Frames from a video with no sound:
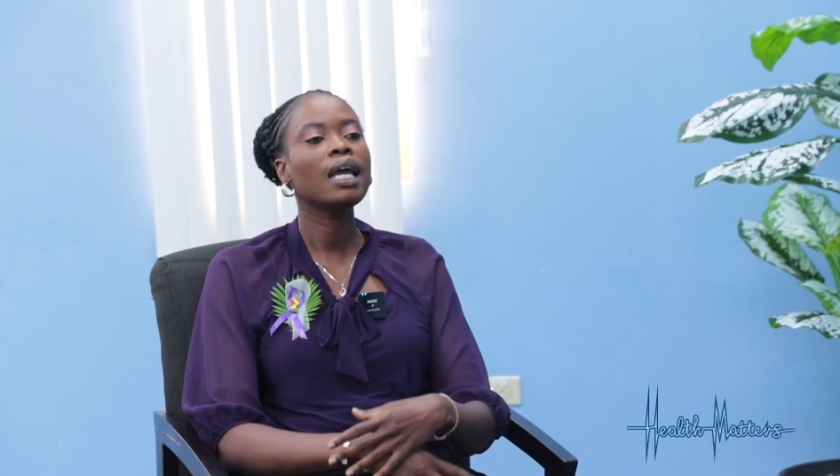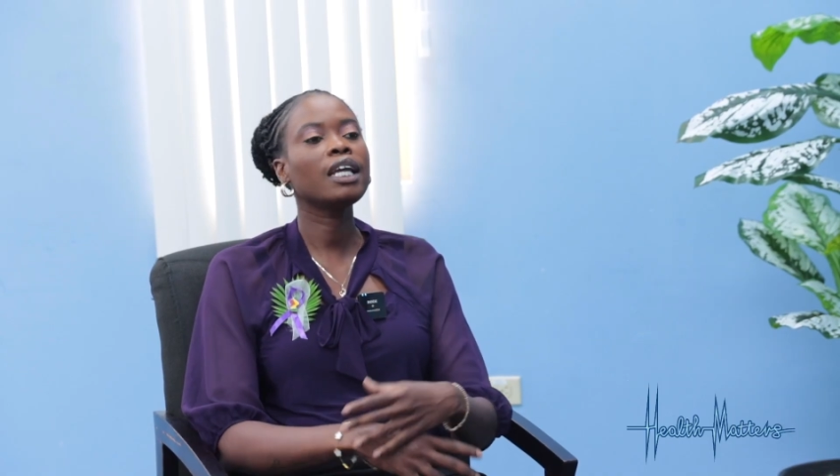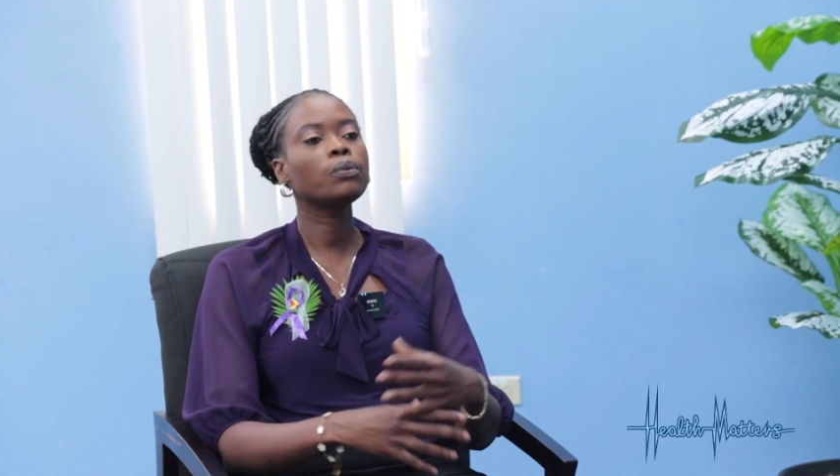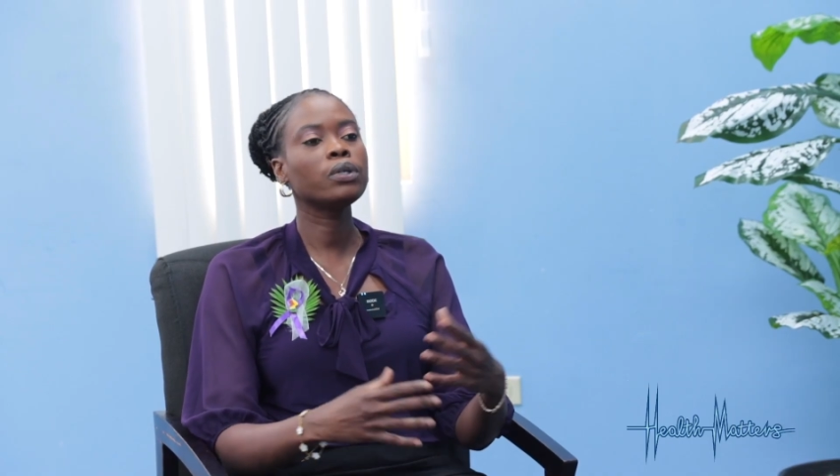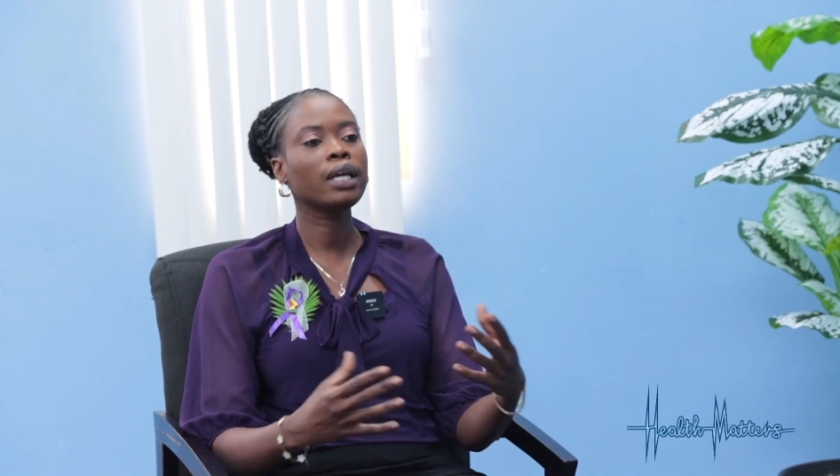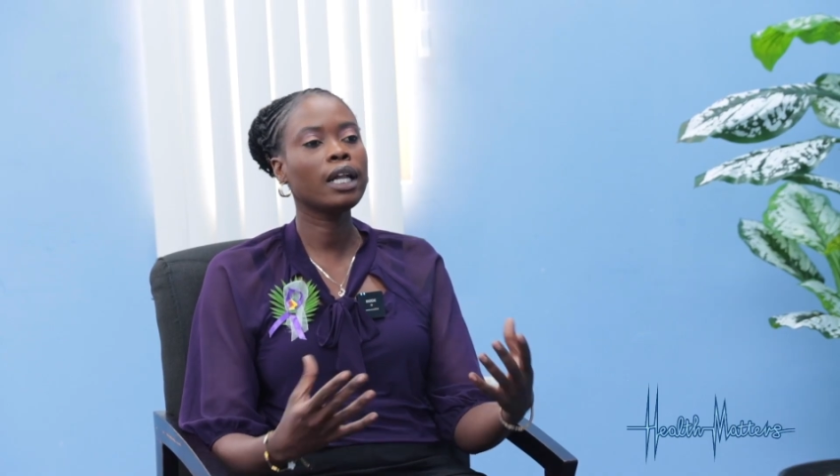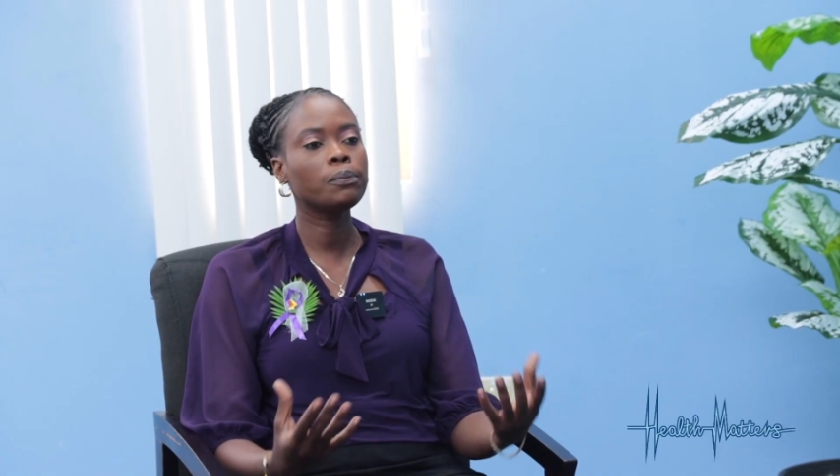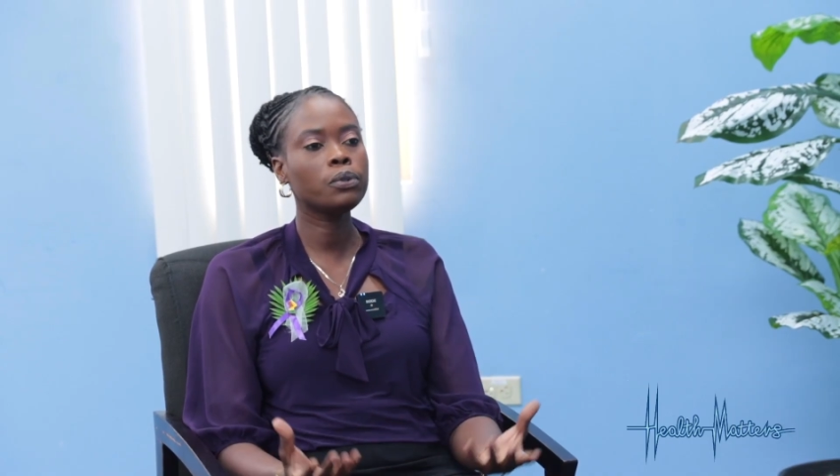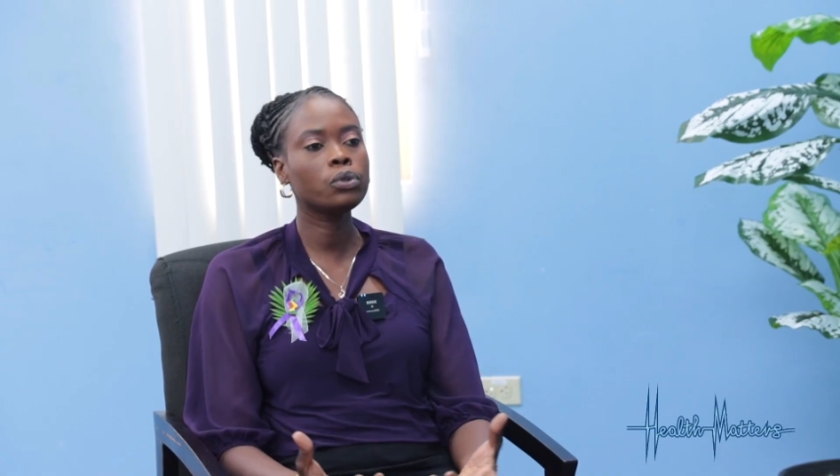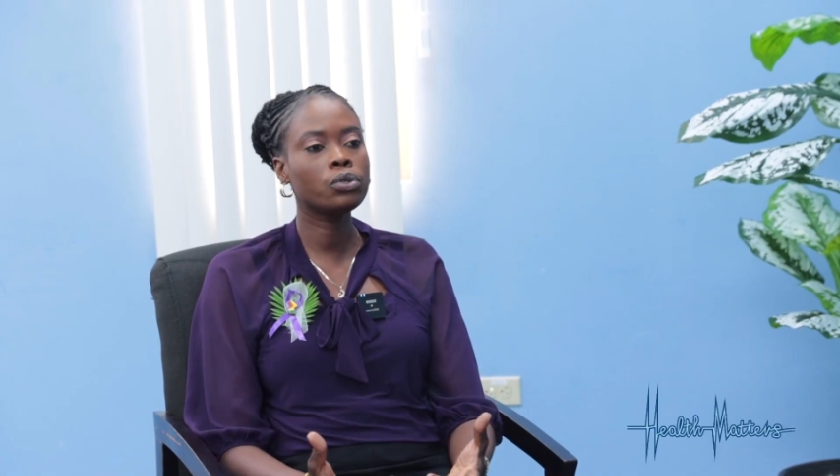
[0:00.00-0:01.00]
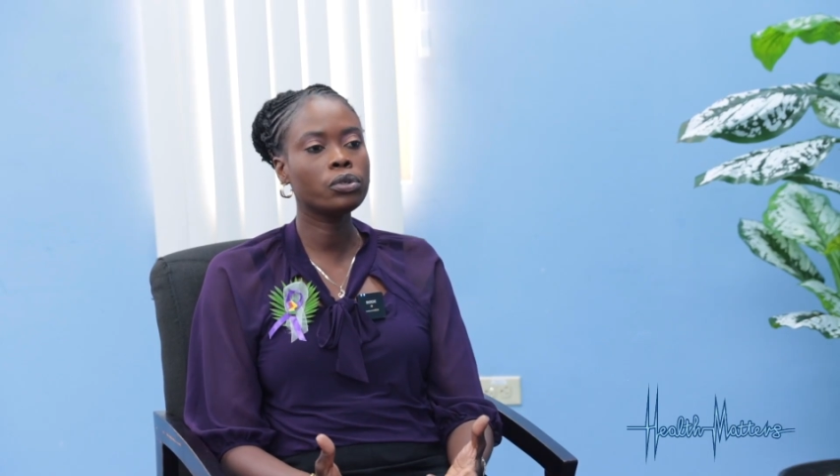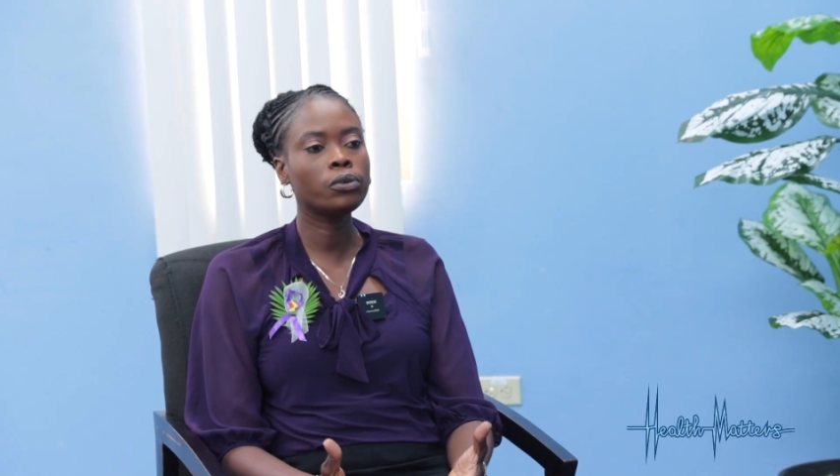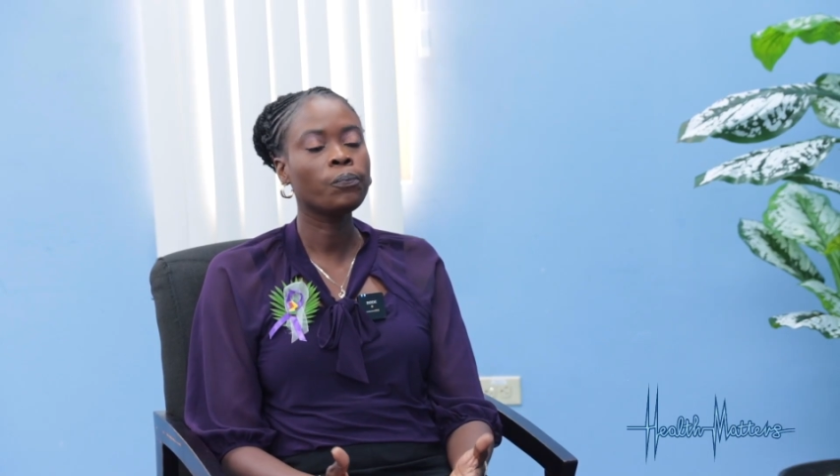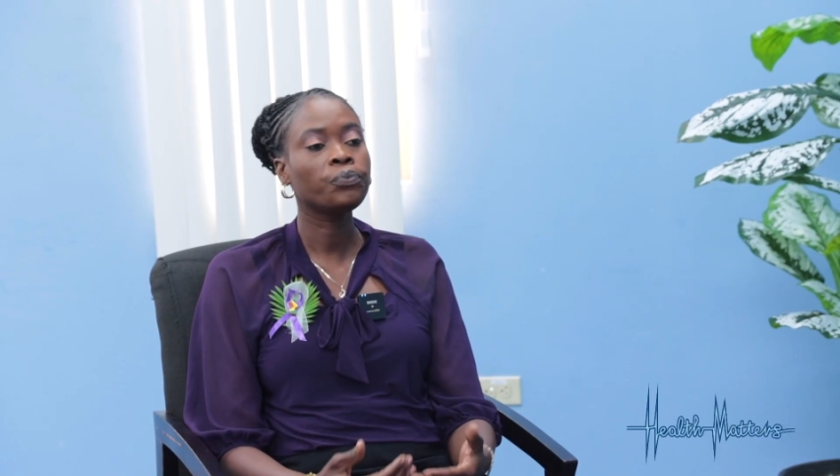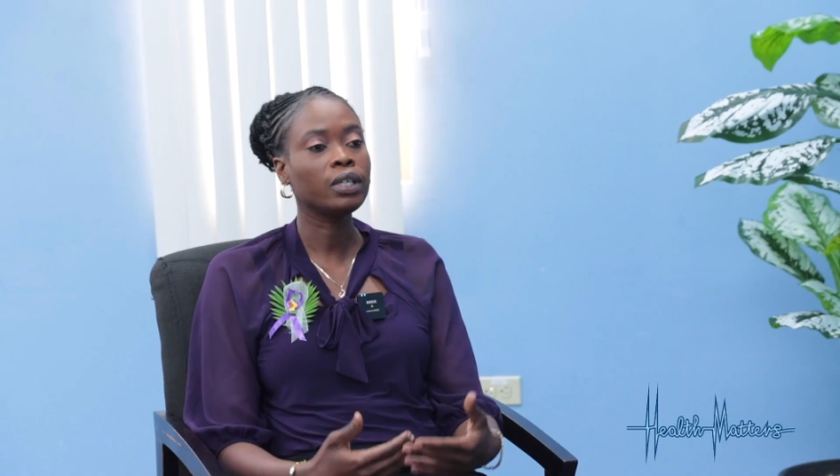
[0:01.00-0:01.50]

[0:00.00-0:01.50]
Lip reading: it would help you to